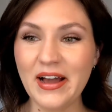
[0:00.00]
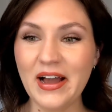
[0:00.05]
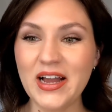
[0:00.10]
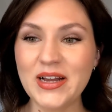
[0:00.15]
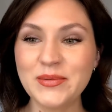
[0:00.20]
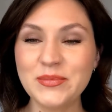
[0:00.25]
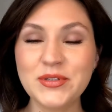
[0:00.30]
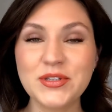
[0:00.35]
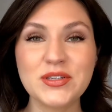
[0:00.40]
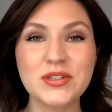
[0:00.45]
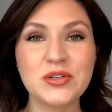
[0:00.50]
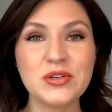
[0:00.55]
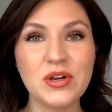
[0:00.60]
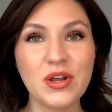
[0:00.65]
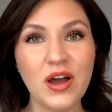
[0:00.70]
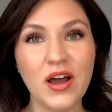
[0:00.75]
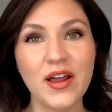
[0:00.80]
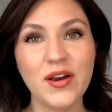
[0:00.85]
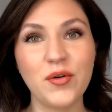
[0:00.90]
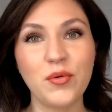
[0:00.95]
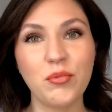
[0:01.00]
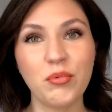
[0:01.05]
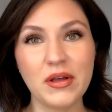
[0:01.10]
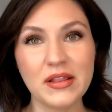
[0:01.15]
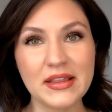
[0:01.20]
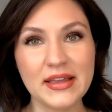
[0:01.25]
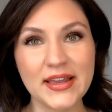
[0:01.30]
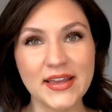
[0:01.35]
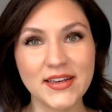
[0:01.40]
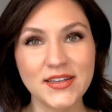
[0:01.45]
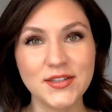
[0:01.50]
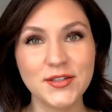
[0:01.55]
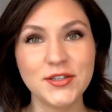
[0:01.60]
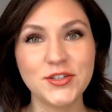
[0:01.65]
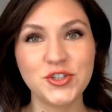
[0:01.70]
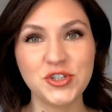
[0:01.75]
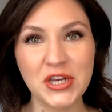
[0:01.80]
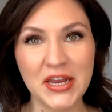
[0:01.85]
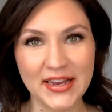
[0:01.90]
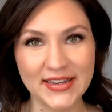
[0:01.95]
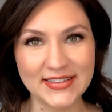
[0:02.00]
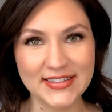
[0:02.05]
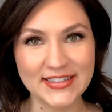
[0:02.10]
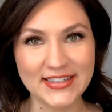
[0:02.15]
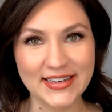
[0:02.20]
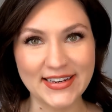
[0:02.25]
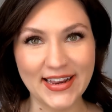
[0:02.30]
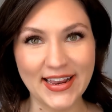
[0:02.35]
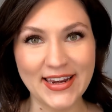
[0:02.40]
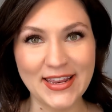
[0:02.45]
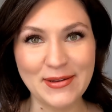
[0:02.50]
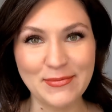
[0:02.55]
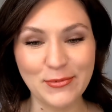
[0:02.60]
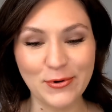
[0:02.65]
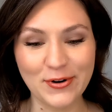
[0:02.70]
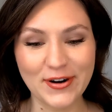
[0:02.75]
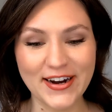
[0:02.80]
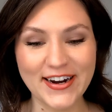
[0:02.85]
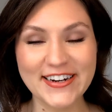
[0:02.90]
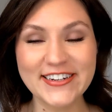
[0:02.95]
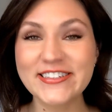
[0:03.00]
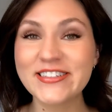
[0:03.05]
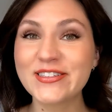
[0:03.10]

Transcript: I'm just not willing to chance it anymore.